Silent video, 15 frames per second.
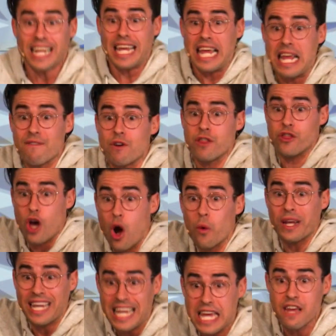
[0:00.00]
even
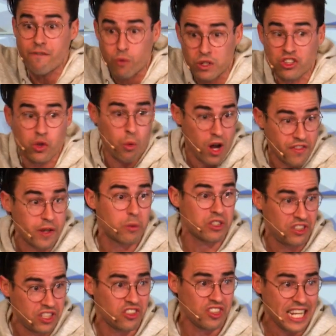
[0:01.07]
though Eve was the one that was
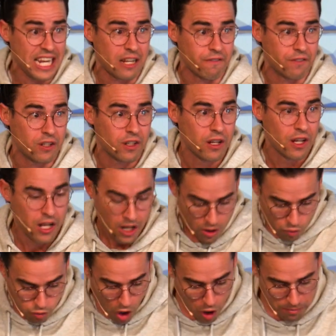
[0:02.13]
deceived.
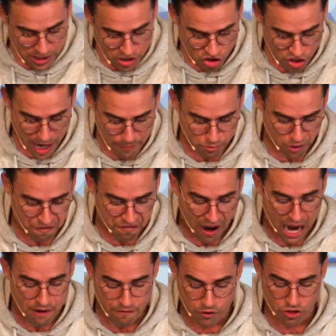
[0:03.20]
Romans chapter
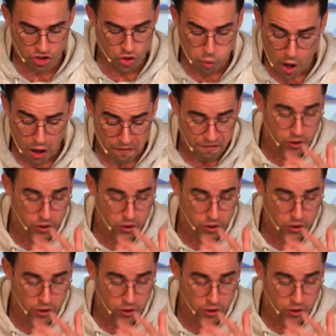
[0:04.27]
5, verse 12,